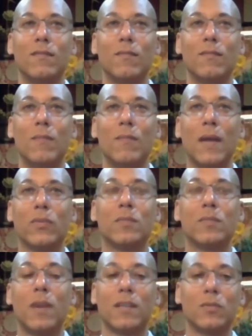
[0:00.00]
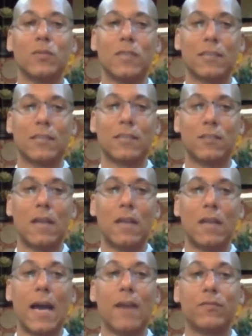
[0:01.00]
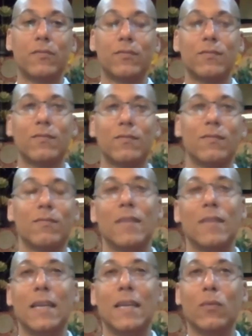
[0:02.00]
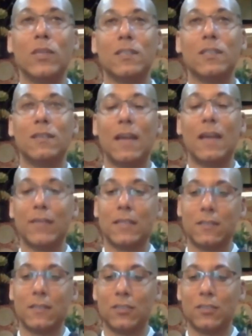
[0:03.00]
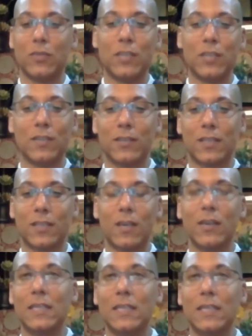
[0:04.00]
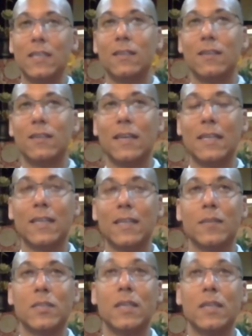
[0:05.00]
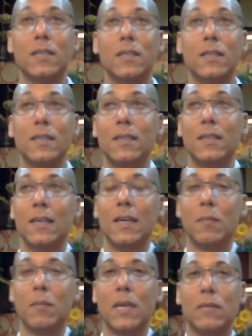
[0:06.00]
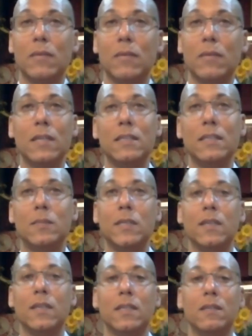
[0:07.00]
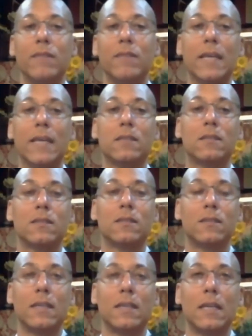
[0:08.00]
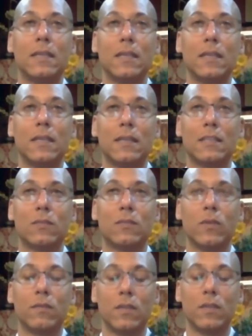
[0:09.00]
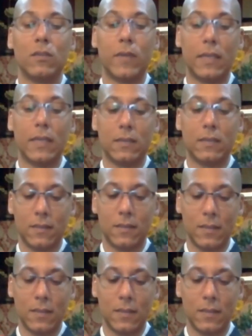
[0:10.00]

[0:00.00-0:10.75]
my response was actually to laugh. And it wasn't laughing at the situation. I was like, oh, I didn't get upset. But it really needs to be done in advance. And I think that's one of the great